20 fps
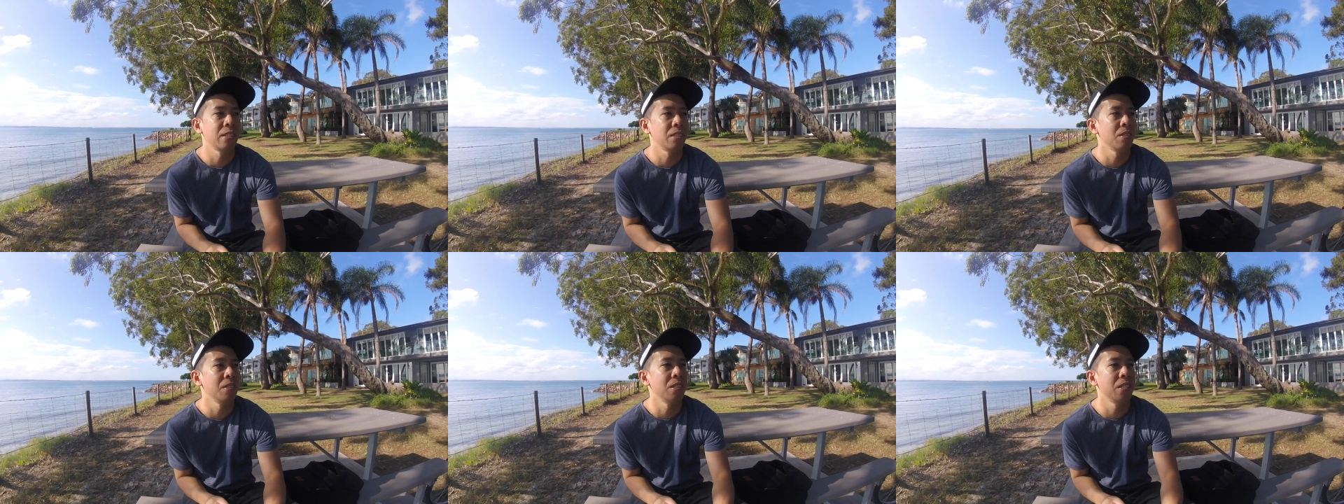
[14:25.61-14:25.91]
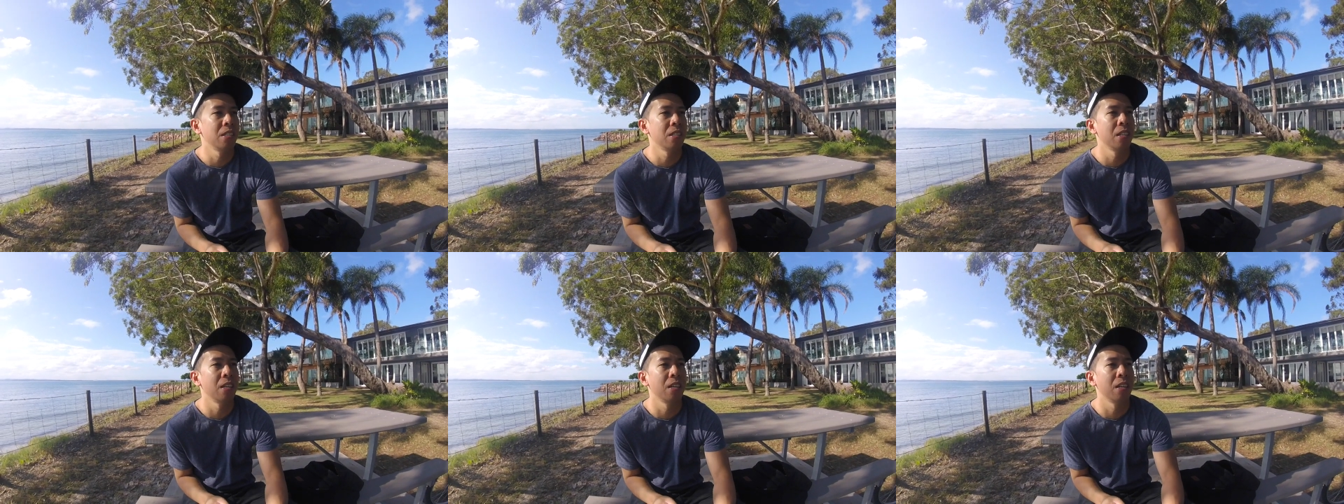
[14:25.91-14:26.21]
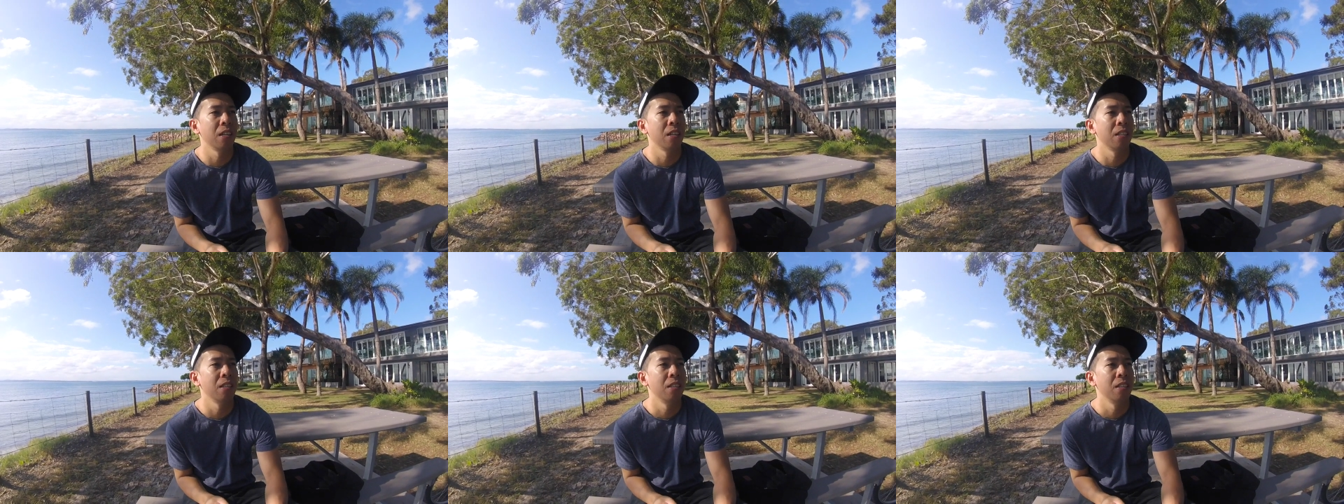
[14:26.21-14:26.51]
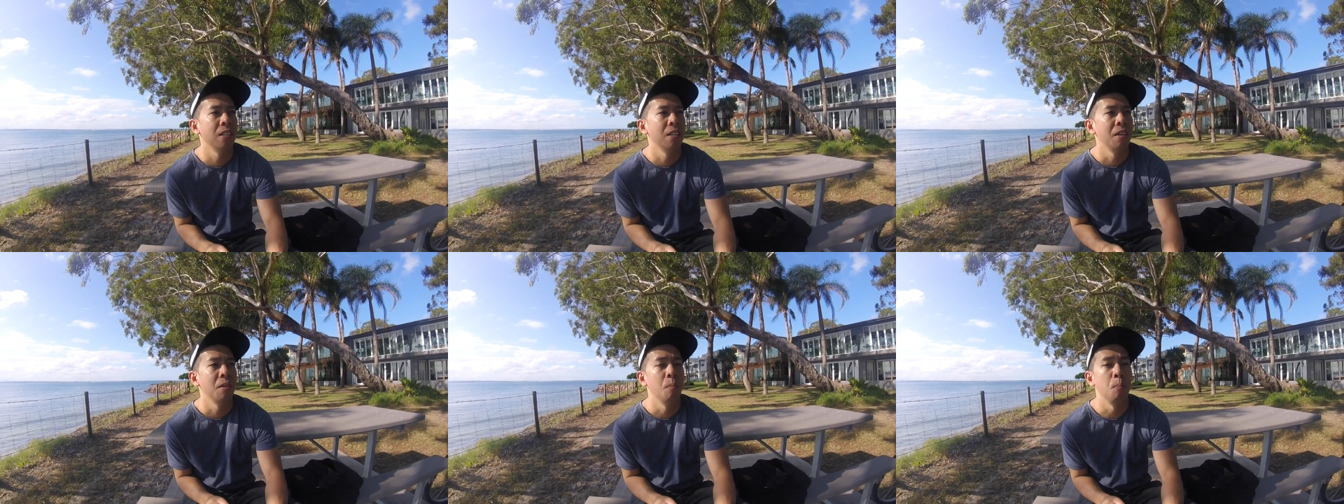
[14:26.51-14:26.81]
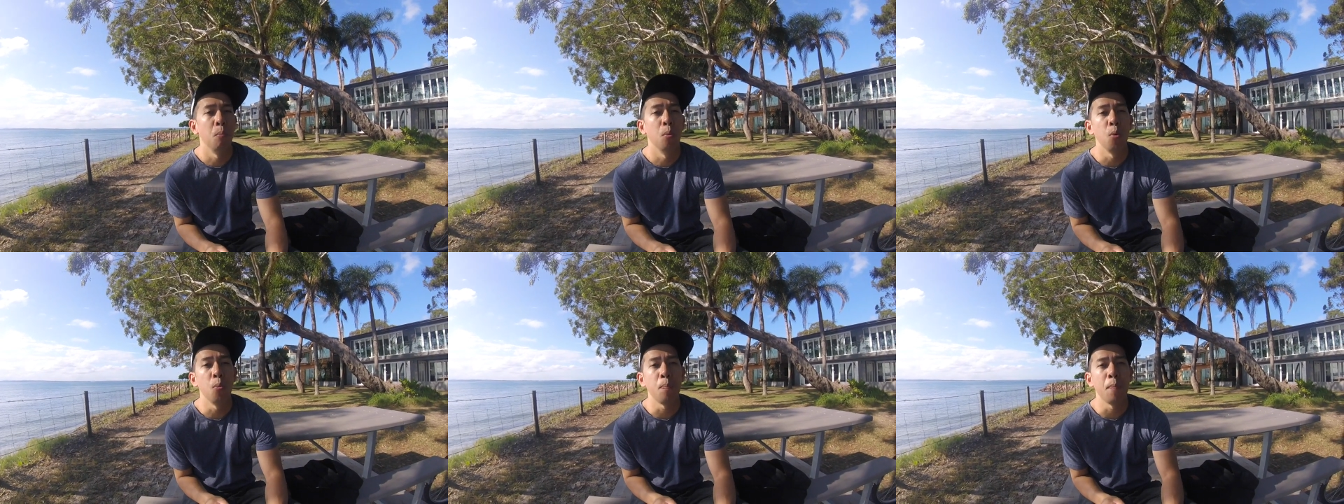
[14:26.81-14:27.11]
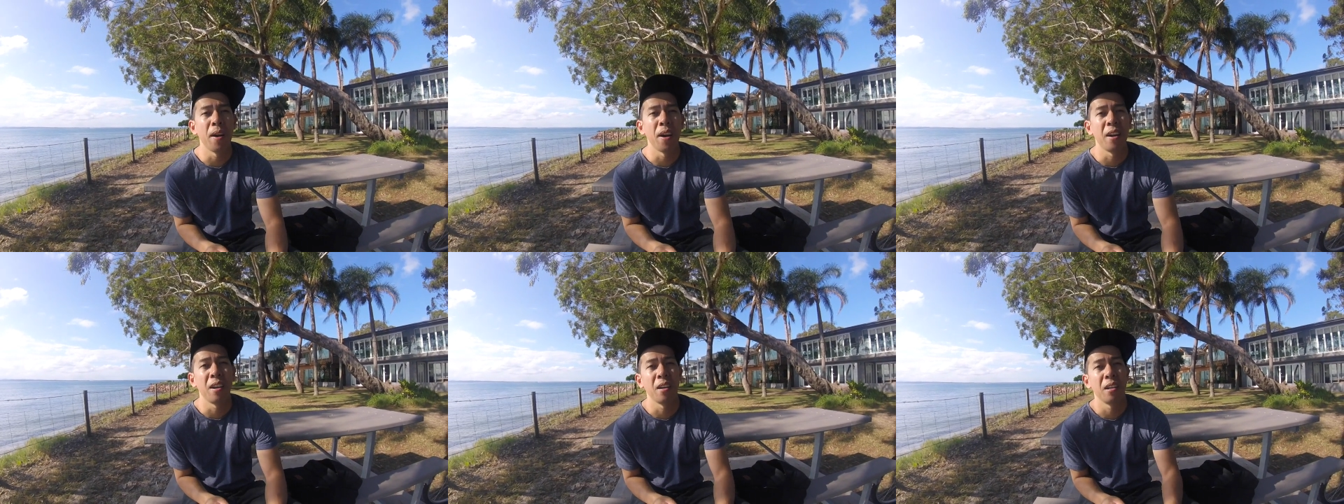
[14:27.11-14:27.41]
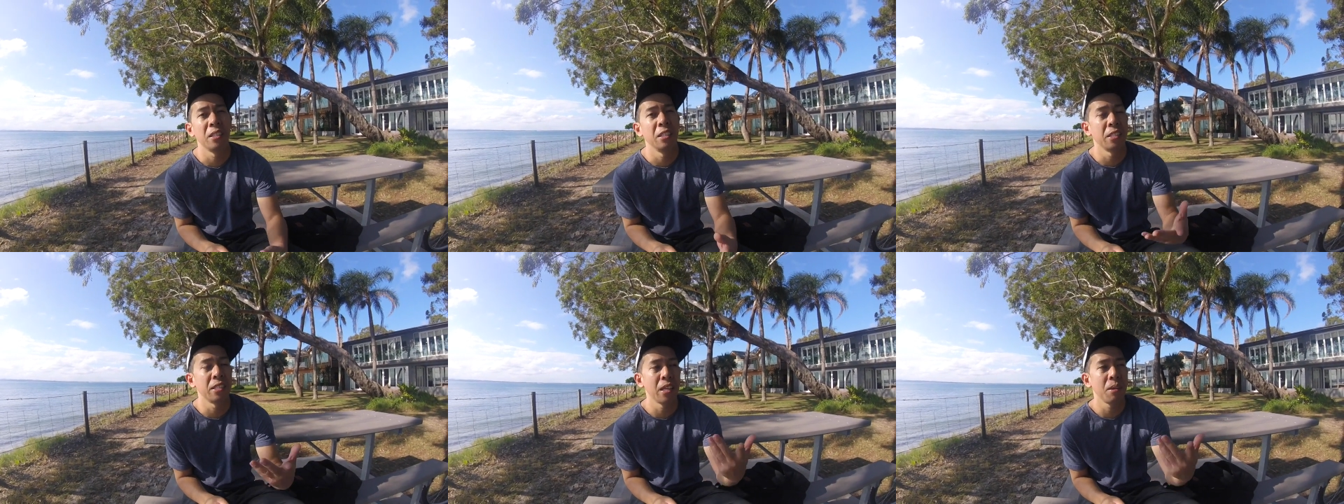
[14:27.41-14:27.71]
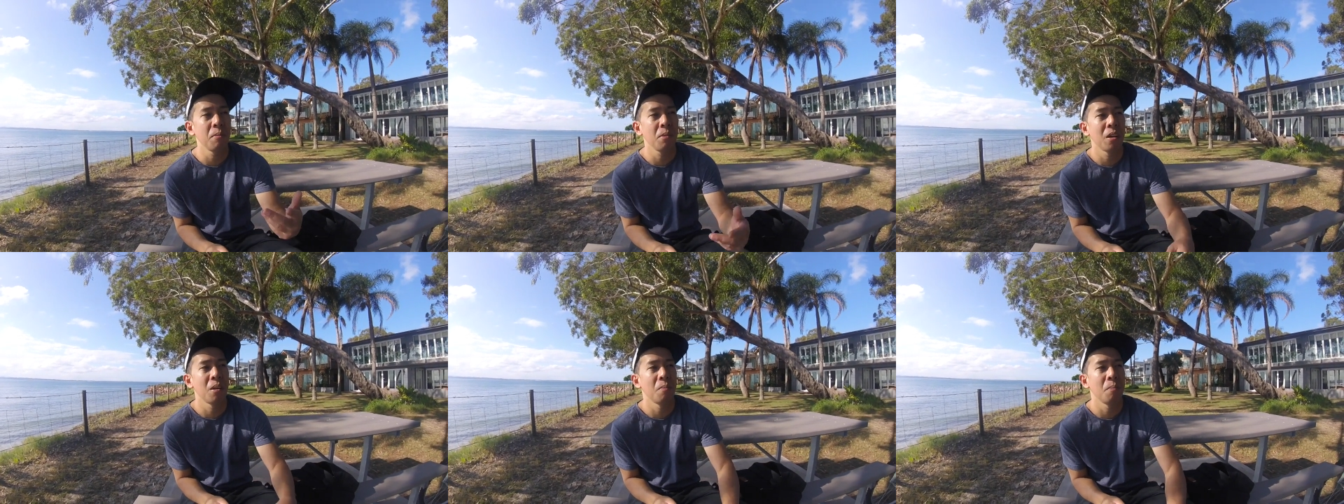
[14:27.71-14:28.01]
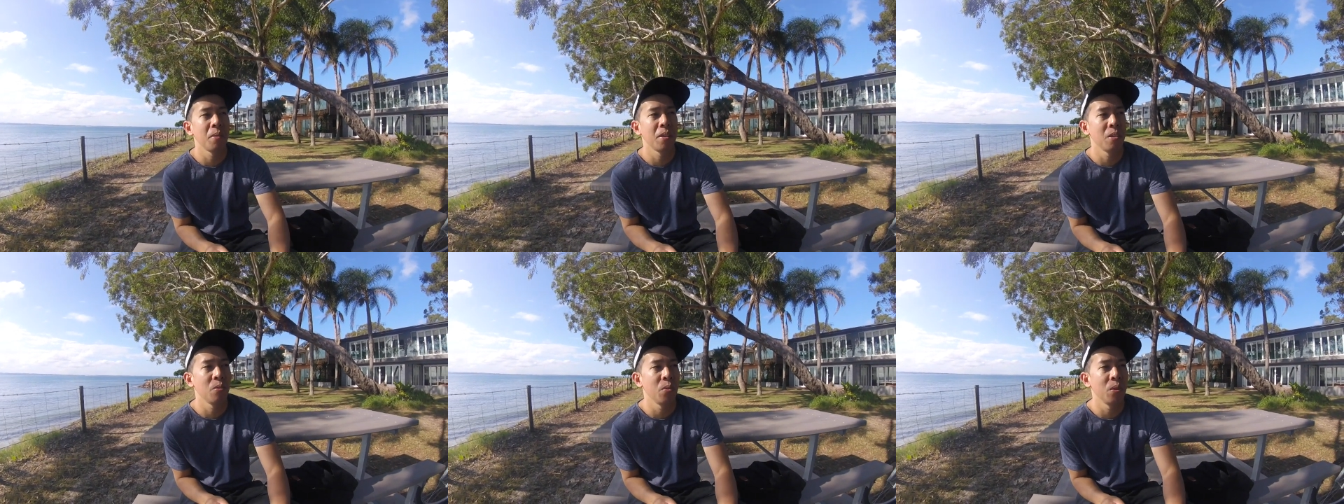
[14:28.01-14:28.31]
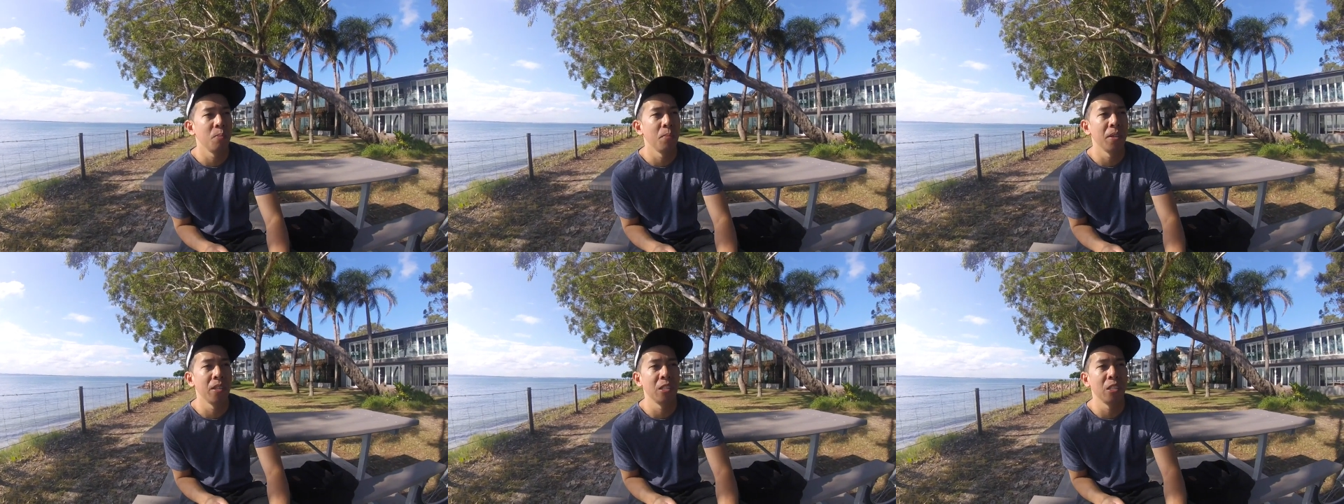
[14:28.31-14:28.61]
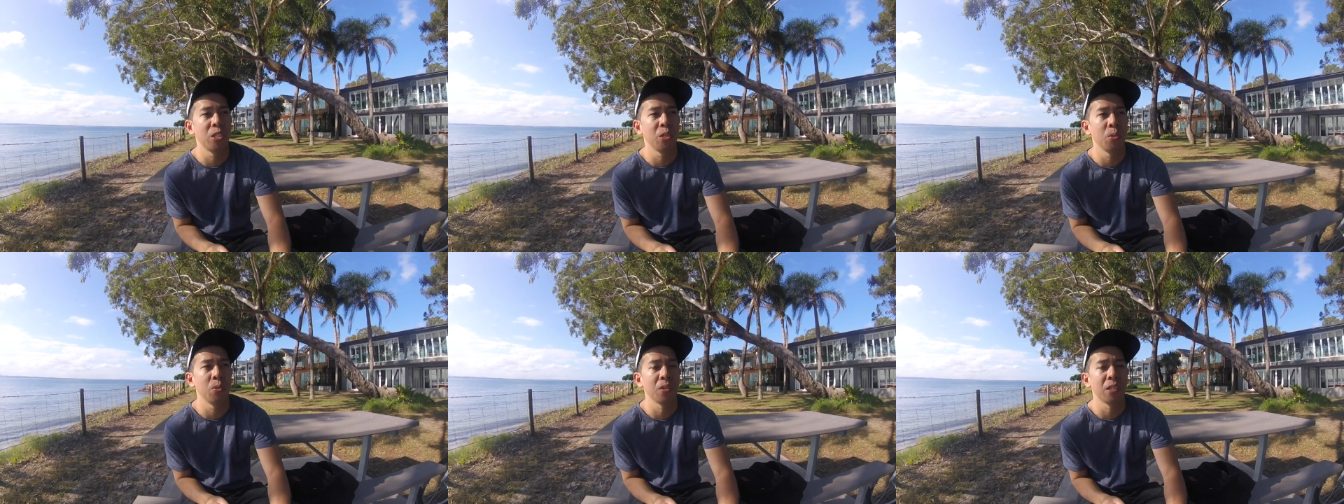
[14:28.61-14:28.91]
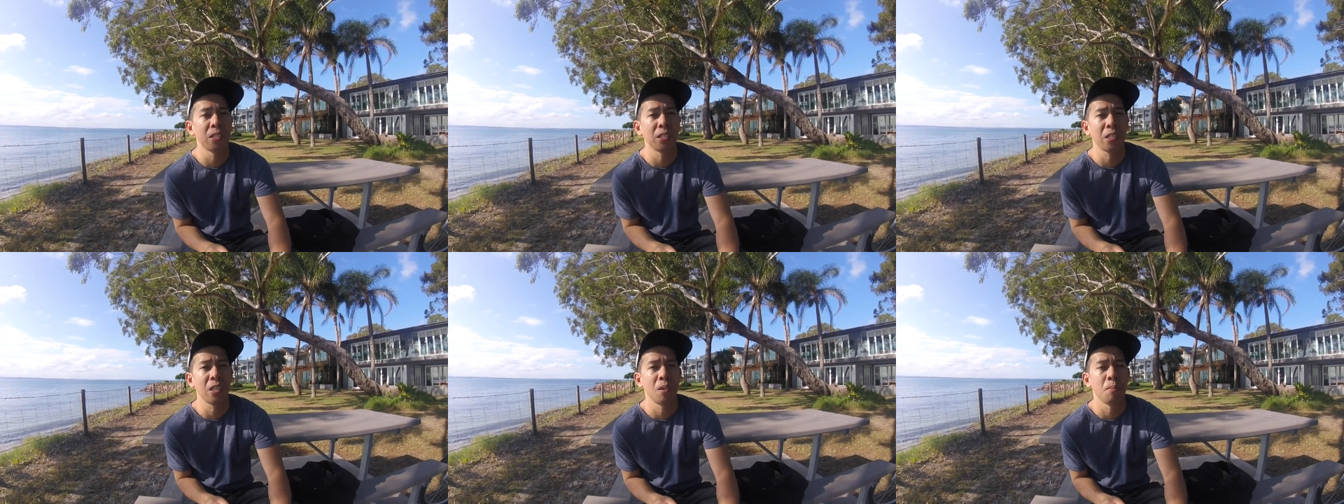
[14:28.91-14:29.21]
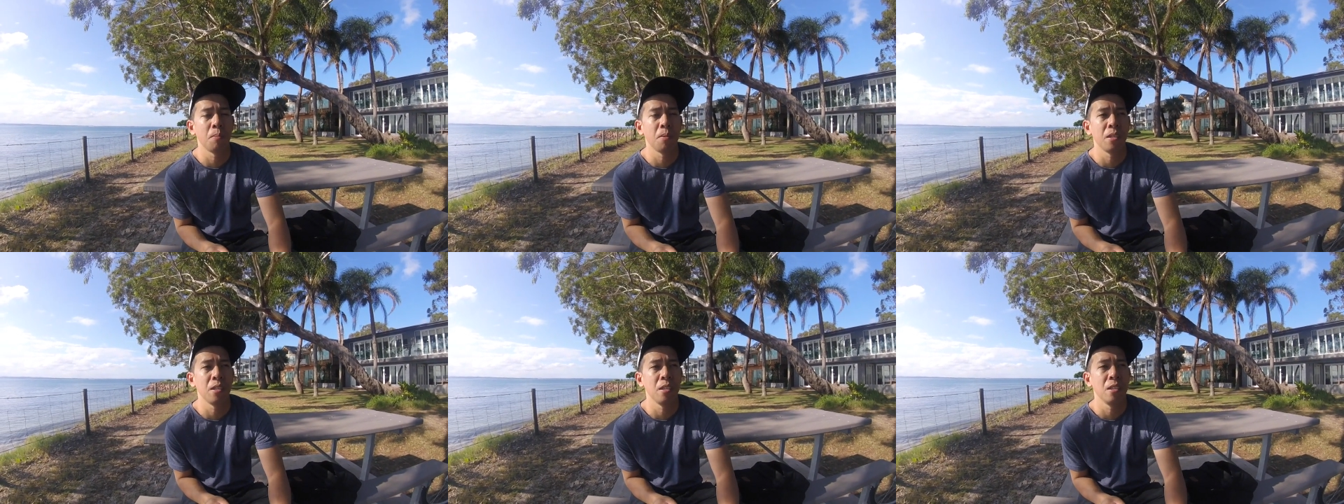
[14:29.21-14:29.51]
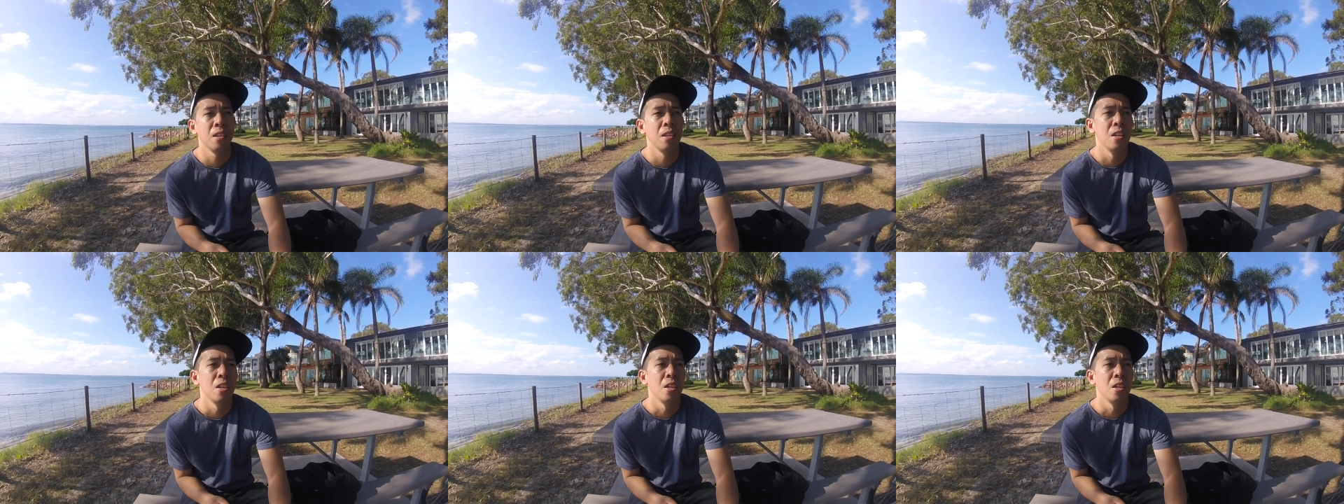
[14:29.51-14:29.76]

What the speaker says: So it's the BUPA, the same company with my insurance company.